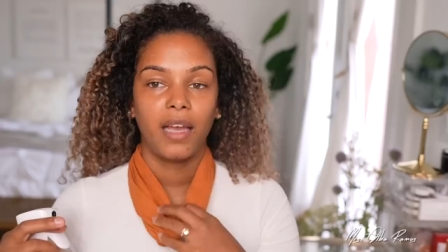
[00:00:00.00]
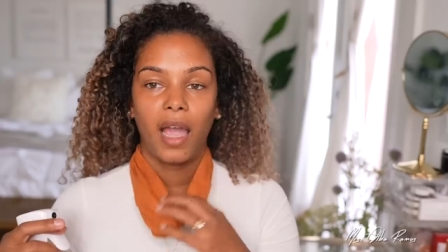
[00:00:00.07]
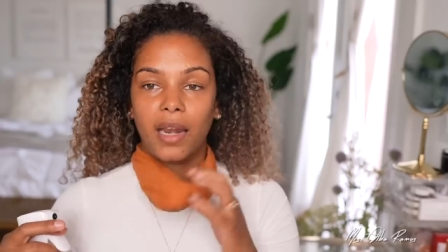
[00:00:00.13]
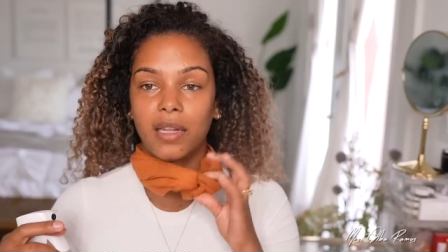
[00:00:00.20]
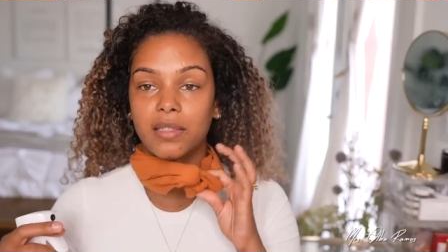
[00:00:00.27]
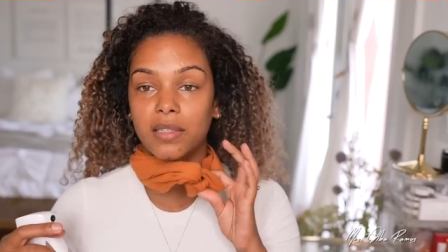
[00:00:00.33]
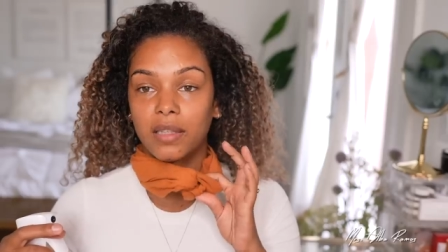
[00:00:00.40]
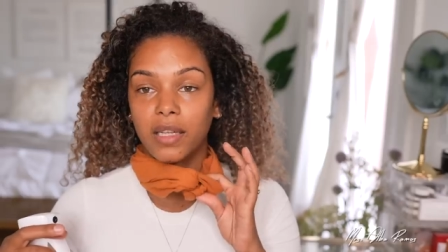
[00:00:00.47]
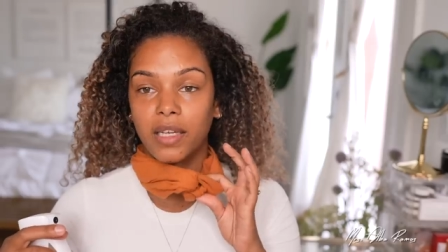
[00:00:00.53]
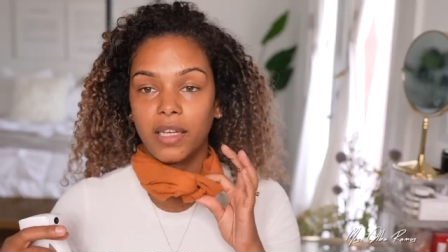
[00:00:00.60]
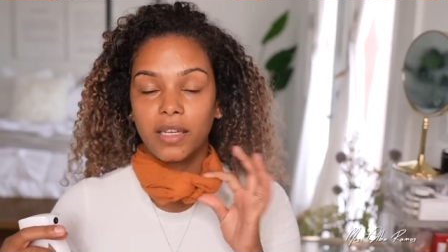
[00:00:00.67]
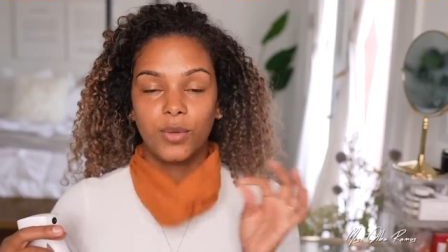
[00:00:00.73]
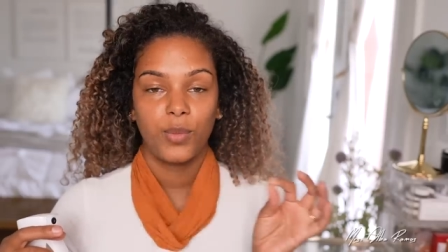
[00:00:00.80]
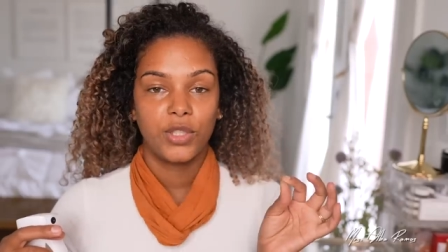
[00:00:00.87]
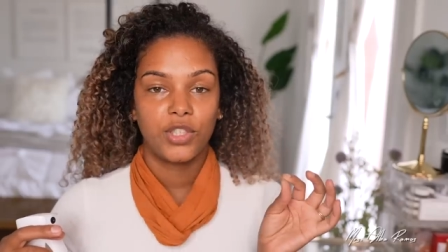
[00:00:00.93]
And it's
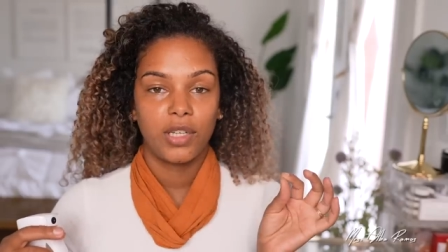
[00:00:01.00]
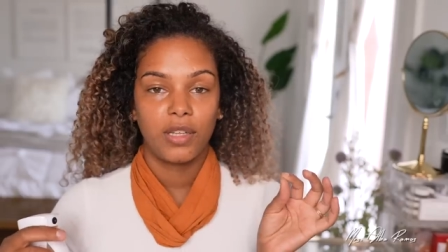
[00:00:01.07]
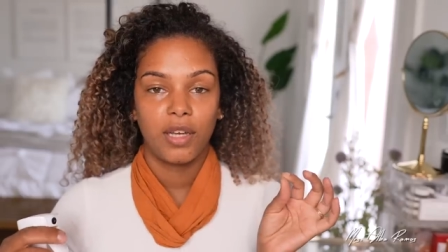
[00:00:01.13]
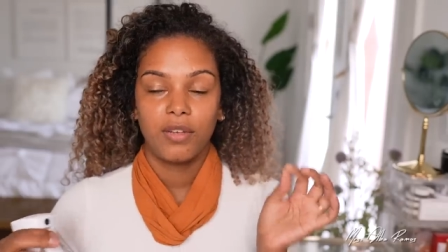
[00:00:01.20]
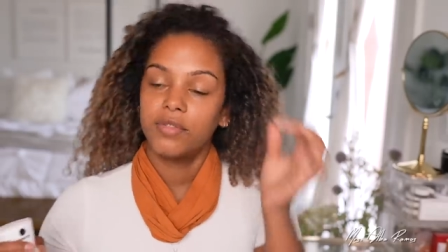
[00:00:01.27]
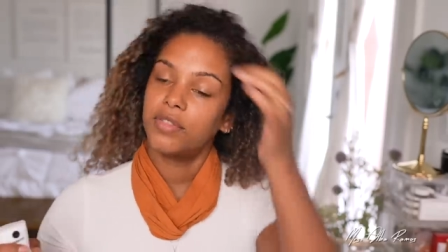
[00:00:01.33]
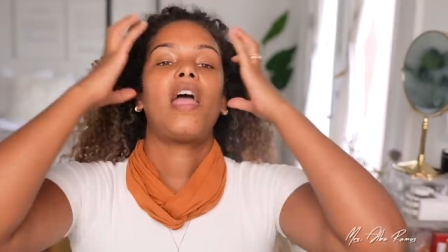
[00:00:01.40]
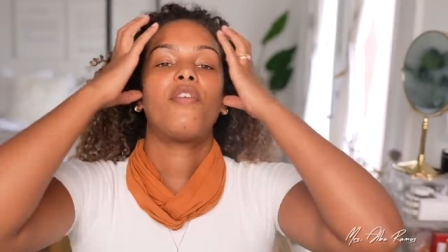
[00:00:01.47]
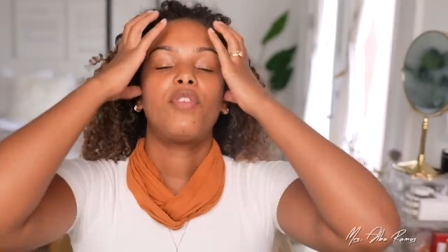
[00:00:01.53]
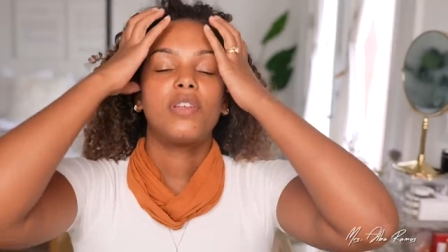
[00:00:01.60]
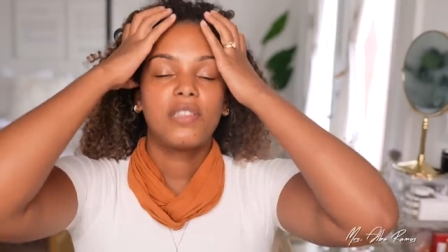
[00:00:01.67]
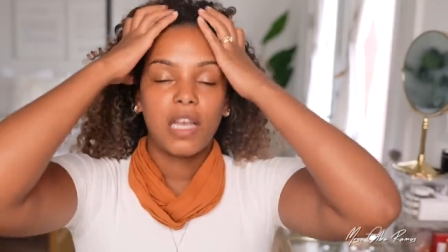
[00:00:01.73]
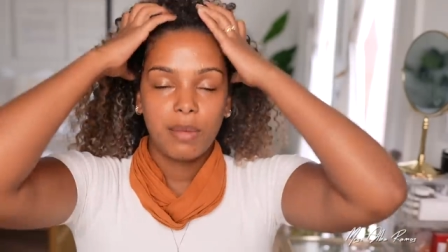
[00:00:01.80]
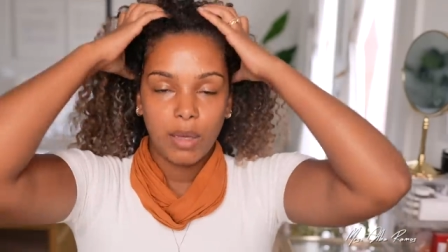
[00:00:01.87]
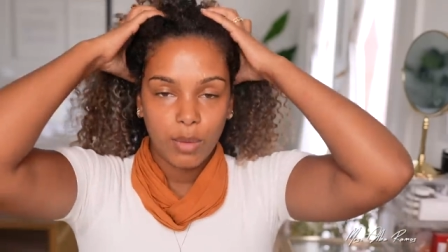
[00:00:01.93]
linen, which I love. Every
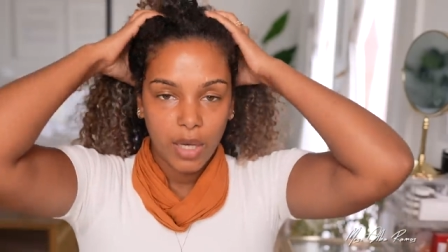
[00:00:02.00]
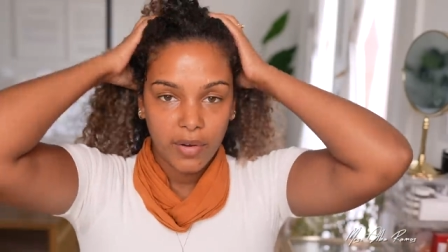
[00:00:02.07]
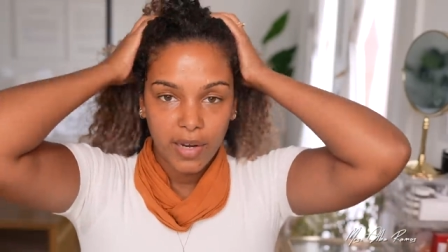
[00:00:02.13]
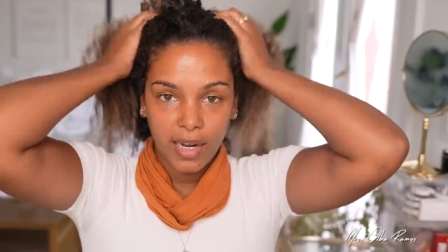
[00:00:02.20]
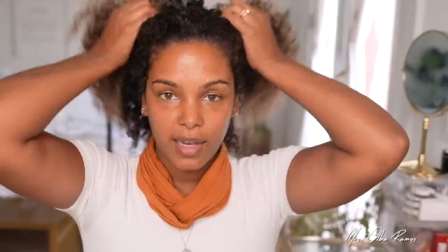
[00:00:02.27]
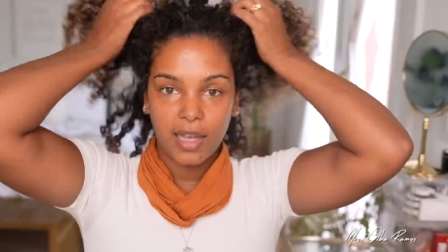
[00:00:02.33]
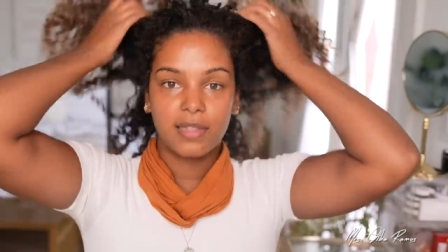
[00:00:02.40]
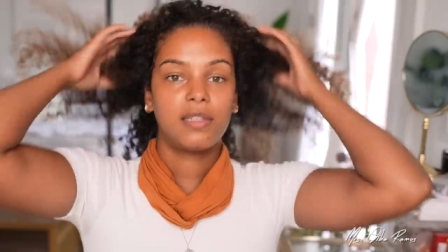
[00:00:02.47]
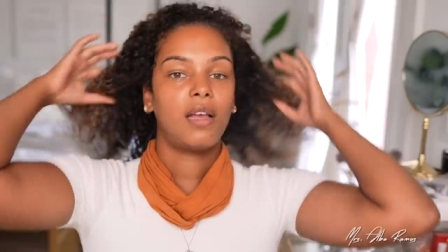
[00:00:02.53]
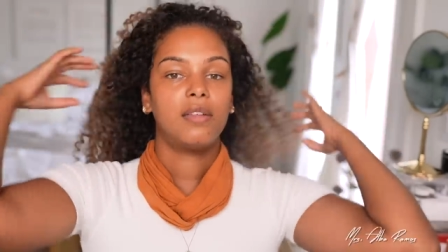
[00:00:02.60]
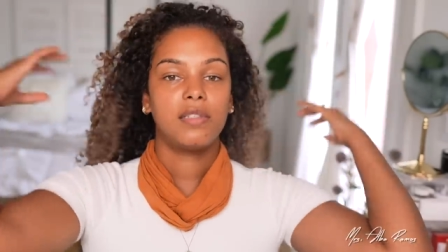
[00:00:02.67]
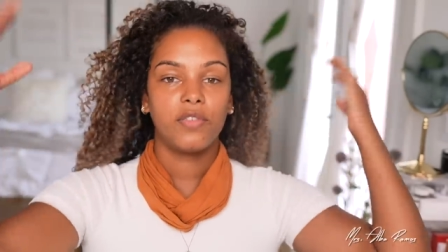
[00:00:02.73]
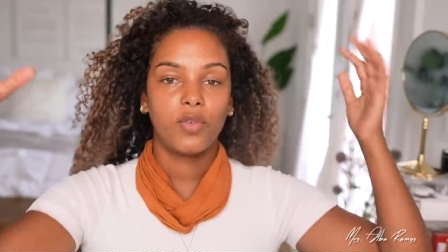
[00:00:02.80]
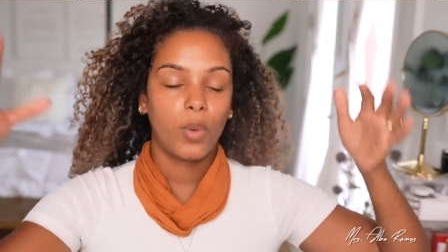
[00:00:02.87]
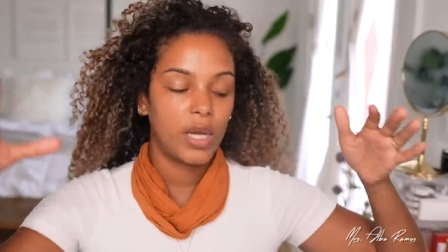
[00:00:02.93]
time I wear it, I get
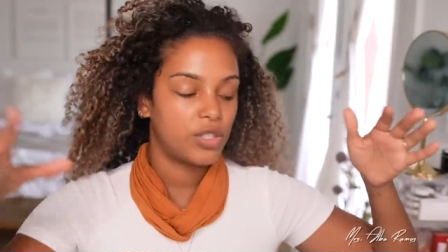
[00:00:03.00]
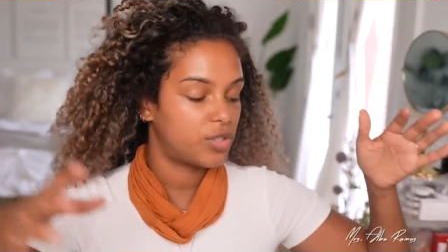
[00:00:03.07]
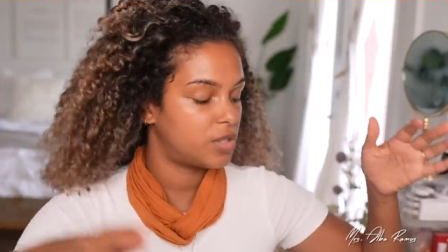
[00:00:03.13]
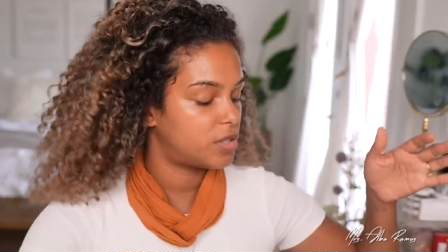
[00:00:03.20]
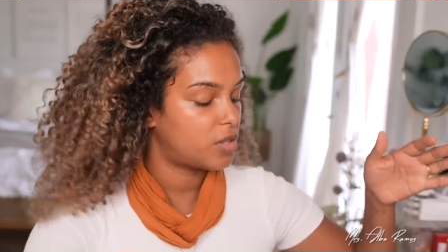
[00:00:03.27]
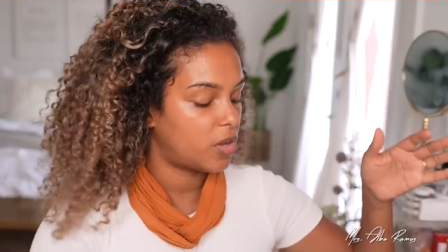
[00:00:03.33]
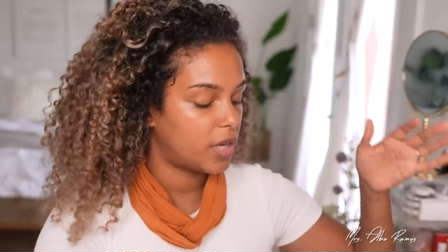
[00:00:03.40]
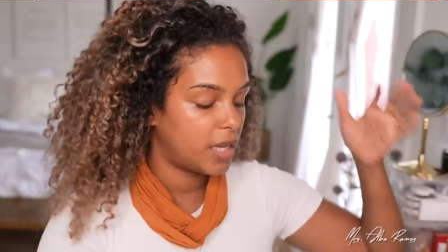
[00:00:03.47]
tons of questions on